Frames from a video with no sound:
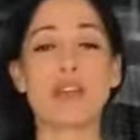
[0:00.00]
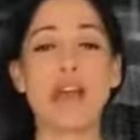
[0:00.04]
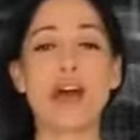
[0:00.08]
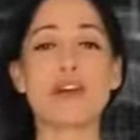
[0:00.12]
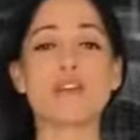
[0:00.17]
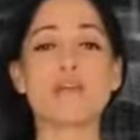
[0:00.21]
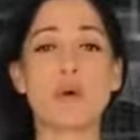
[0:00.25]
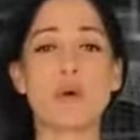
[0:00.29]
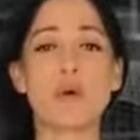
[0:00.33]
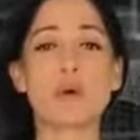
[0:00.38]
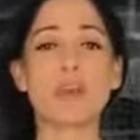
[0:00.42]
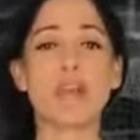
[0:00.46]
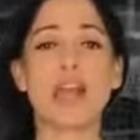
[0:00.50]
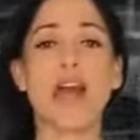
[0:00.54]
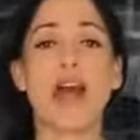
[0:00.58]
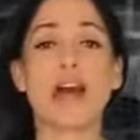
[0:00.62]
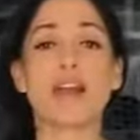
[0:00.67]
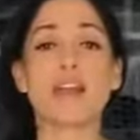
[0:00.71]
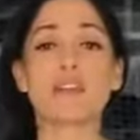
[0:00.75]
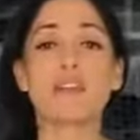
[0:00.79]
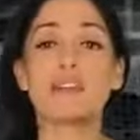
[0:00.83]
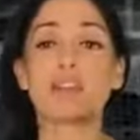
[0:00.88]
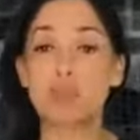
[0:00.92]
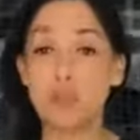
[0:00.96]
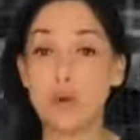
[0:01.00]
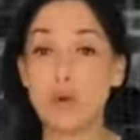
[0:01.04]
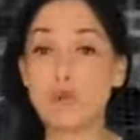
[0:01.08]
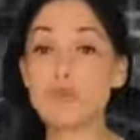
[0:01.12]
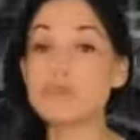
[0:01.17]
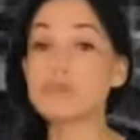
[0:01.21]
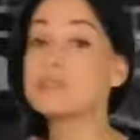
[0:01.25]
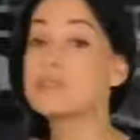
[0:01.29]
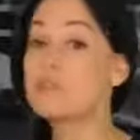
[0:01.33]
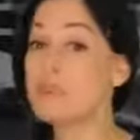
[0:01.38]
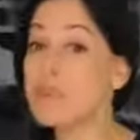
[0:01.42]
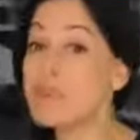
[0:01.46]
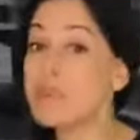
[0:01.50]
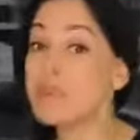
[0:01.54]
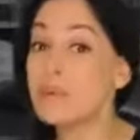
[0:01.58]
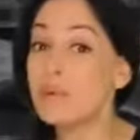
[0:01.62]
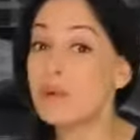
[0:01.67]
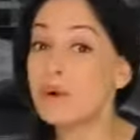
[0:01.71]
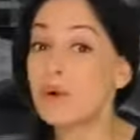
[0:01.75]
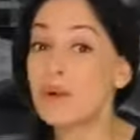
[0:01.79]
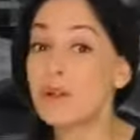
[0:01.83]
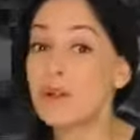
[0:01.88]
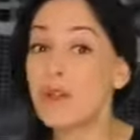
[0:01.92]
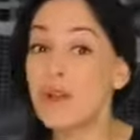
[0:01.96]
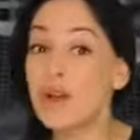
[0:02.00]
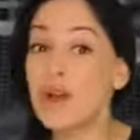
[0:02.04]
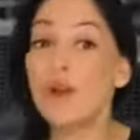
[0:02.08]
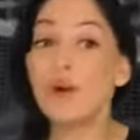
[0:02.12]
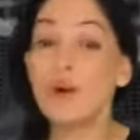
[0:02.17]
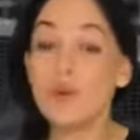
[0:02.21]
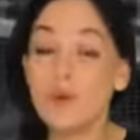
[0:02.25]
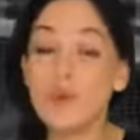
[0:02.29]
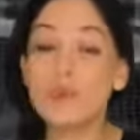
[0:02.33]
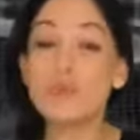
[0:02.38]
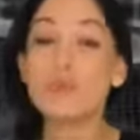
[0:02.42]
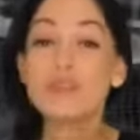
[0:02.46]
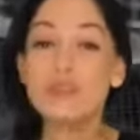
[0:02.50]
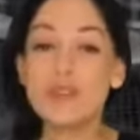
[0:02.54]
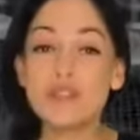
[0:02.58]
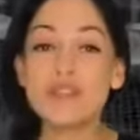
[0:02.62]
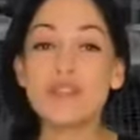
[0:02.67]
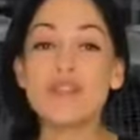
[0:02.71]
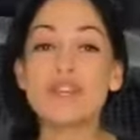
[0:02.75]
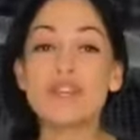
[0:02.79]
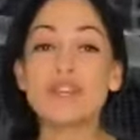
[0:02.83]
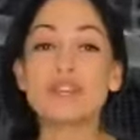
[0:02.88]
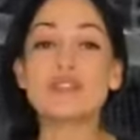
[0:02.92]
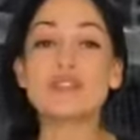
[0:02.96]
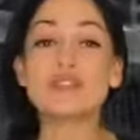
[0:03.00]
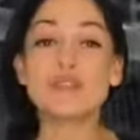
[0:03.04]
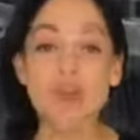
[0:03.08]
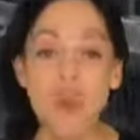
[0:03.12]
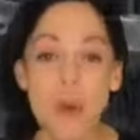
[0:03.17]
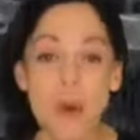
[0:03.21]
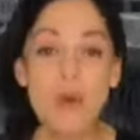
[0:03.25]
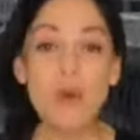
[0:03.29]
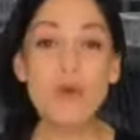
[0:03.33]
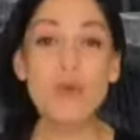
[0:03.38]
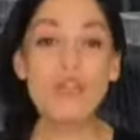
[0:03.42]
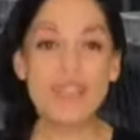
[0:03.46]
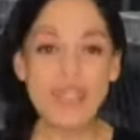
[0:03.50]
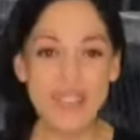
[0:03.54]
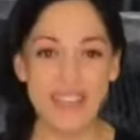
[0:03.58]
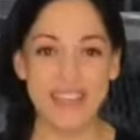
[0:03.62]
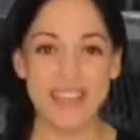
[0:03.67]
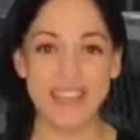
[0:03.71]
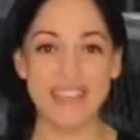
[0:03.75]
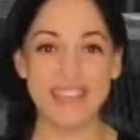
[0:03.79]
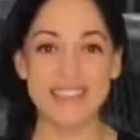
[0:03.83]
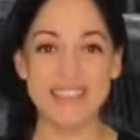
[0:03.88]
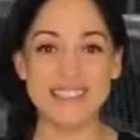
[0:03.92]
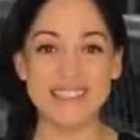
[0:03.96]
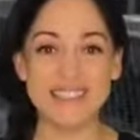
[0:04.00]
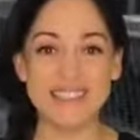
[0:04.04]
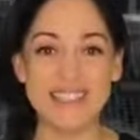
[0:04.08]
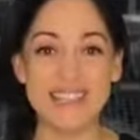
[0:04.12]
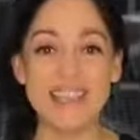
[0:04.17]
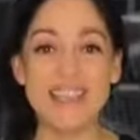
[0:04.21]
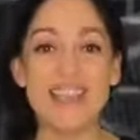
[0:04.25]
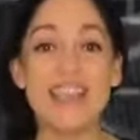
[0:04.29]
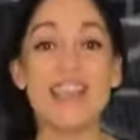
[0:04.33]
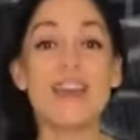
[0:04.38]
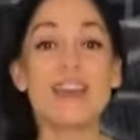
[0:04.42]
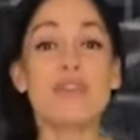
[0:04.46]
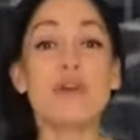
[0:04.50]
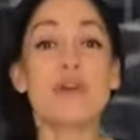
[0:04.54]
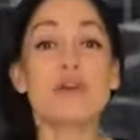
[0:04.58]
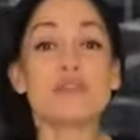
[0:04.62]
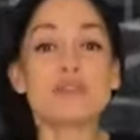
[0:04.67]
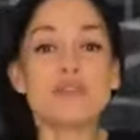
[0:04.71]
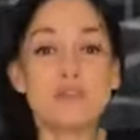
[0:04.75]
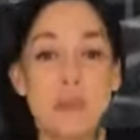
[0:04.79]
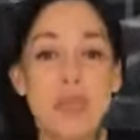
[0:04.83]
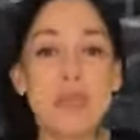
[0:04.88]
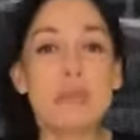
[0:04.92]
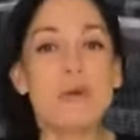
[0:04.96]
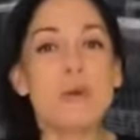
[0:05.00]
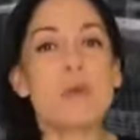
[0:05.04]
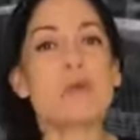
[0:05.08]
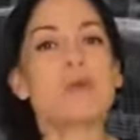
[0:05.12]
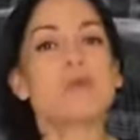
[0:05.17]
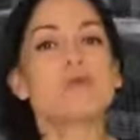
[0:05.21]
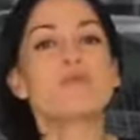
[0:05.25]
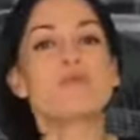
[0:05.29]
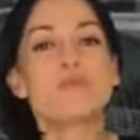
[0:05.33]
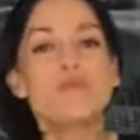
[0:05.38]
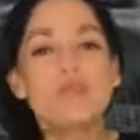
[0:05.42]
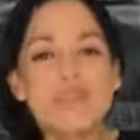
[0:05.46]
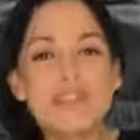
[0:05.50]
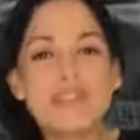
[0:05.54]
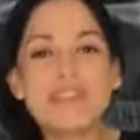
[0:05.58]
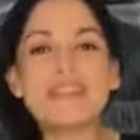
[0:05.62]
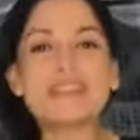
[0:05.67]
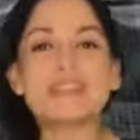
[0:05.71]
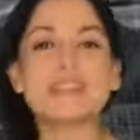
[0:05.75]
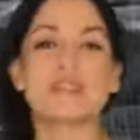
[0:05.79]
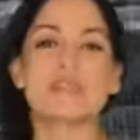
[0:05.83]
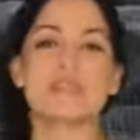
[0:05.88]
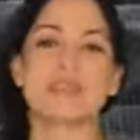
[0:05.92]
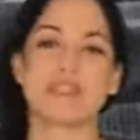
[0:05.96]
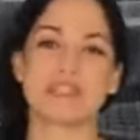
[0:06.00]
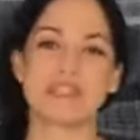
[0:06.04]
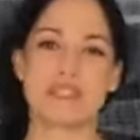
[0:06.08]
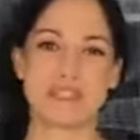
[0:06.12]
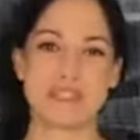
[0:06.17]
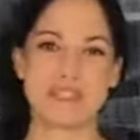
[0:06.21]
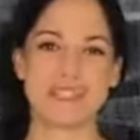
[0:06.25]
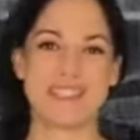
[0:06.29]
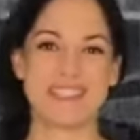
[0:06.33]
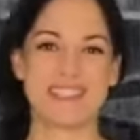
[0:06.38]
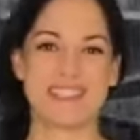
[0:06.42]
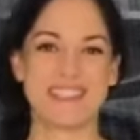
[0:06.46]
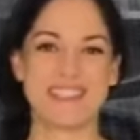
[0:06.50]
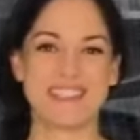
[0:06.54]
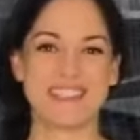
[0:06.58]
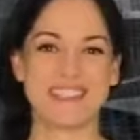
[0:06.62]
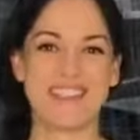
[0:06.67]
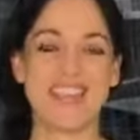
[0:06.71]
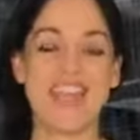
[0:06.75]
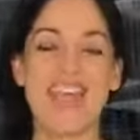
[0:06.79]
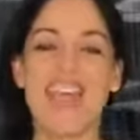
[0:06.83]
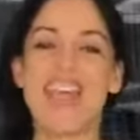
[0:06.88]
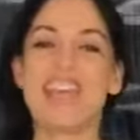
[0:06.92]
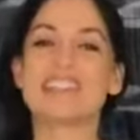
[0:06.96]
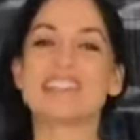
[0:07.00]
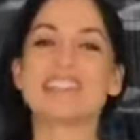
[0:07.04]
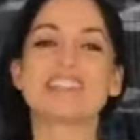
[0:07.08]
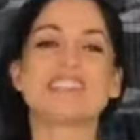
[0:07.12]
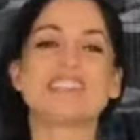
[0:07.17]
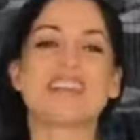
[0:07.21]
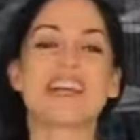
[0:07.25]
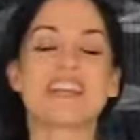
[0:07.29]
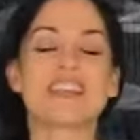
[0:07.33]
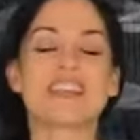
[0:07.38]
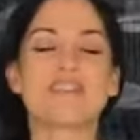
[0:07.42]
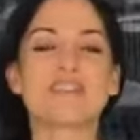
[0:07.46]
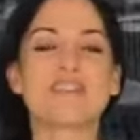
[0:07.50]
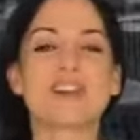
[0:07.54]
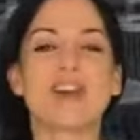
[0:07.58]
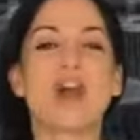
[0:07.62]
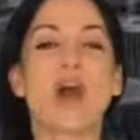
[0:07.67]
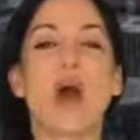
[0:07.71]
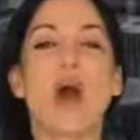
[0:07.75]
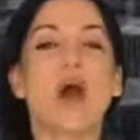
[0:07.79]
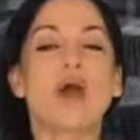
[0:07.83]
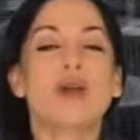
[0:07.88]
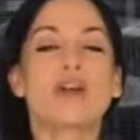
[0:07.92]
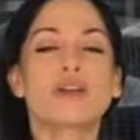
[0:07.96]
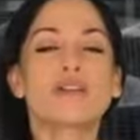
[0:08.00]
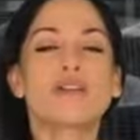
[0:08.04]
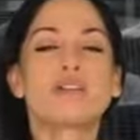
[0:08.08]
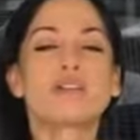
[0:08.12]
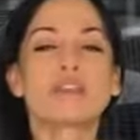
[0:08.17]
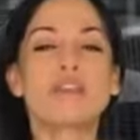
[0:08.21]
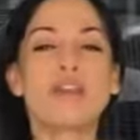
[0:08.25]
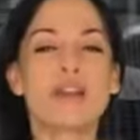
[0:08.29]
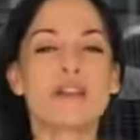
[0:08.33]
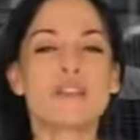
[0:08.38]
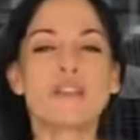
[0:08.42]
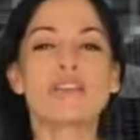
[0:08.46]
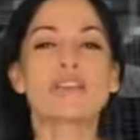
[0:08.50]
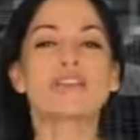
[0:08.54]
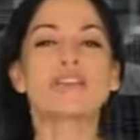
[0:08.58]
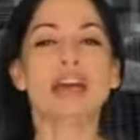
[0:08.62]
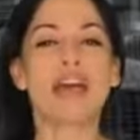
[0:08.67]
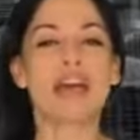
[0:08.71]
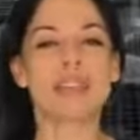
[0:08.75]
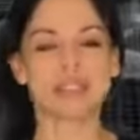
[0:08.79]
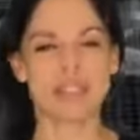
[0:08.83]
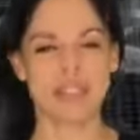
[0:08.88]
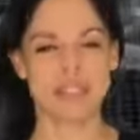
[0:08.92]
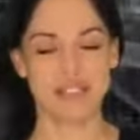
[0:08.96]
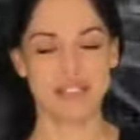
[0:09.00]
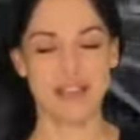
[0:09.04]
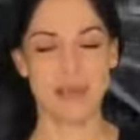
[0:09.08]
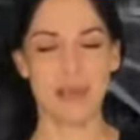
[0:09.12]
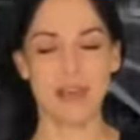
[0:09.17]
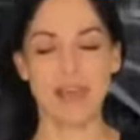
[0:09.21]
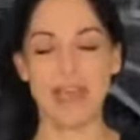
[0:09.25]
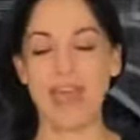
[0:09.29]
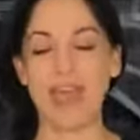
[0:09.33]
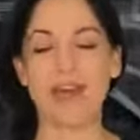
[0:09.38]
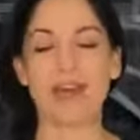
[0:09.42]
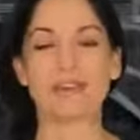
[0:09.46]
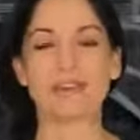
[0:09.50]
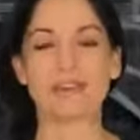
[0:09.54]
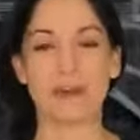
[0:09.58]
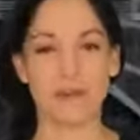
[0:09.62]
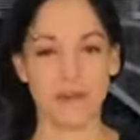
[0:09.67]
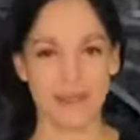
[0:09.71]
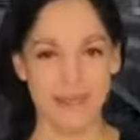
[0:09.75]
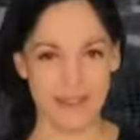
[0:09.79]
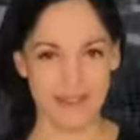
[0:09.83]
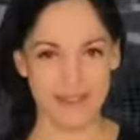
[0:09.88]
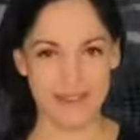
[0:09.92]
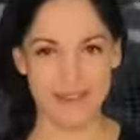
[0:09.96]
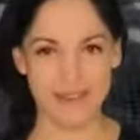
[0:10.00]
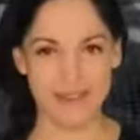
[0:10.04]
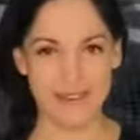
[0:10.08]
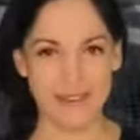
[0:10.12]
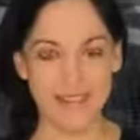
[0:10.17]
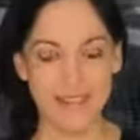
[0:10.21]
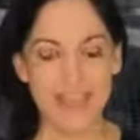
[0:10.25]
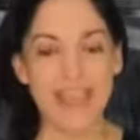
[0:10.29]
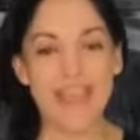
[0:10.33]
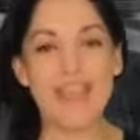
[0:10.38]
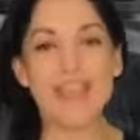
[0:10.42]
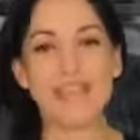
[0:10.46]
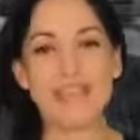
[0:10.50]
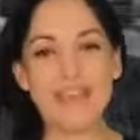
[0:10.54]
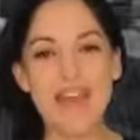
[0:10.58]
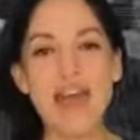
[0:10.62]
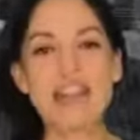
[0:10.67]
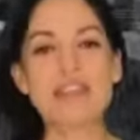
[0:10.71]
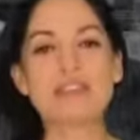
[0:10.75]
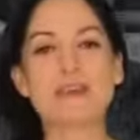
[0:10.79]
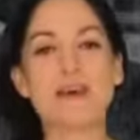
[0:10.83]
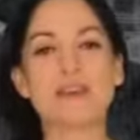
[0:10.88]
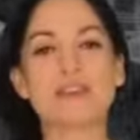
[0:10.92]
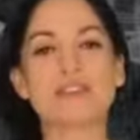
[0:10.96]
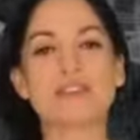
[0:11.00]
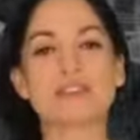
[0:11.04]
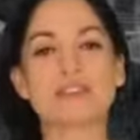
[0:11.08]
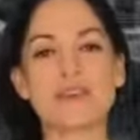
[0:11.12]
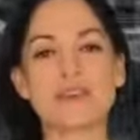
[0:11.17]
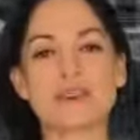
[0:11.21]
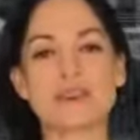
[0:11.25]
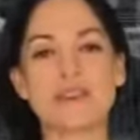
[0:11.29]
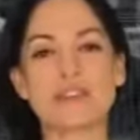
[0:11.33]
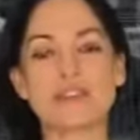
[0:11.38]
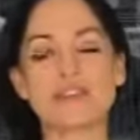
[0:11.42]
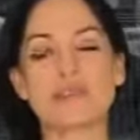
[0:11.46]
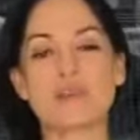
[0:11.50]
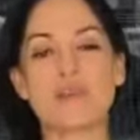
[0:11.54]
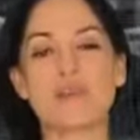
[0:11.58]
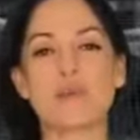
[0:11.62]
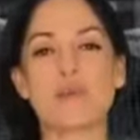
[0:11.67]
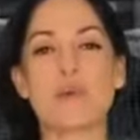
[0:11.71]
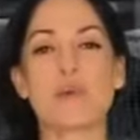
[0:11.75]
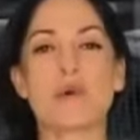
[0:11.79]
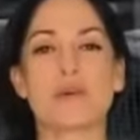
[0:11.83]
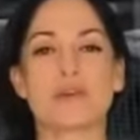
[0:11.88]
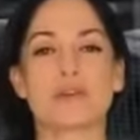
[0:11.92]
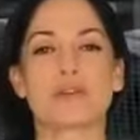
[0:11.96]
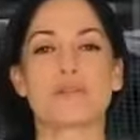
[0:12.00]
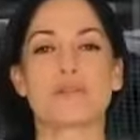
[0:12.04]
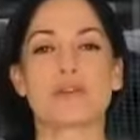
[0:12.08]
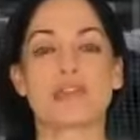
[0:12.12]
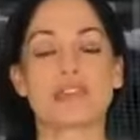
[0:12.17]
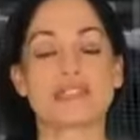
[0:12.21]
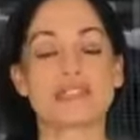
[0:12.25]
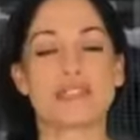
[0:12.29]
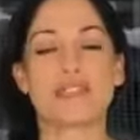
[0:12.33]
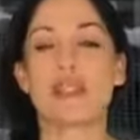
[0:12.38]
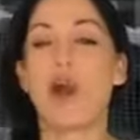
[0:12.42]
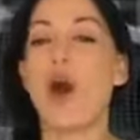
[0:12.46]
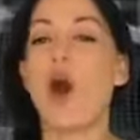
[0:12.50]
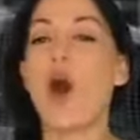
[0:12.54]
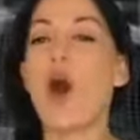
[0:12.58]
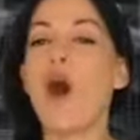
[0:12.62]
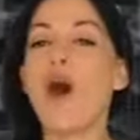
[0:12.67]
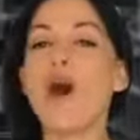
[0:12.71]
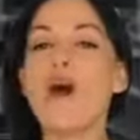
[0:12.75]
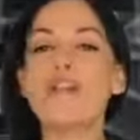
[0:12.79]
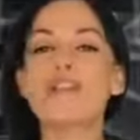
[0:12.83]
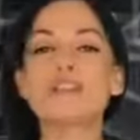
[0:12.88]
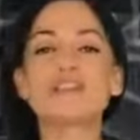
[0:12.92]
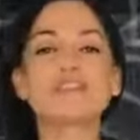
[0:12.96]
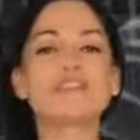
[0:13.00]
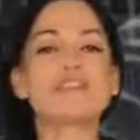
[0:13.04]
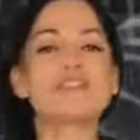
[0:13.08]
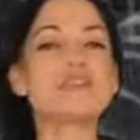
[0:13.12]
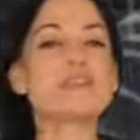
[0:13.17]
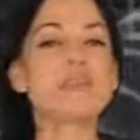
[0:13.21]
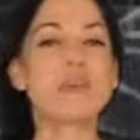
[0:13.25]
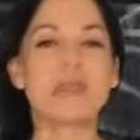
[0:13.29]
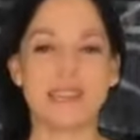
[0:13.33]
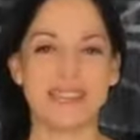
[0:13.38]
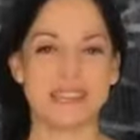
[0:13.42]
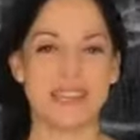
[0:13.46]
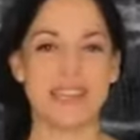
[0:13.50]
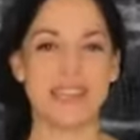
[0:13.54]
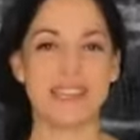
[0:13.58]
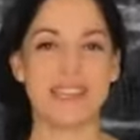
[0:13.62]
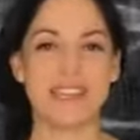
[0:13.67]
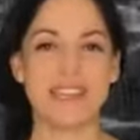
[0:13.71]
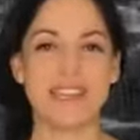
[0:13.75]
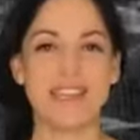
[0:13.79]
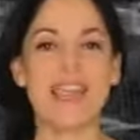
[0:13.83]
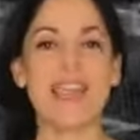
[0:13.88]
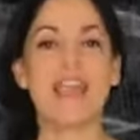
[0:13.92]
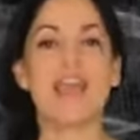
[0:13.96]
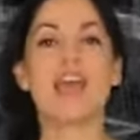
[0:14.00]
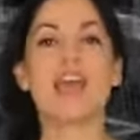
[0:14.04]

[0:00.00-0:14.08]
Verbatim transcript: are not voting on those people who really control things. Those people we really should be interested in instead of the carnival of an election that we have going on. That's why this story is so important because in all its stupidity,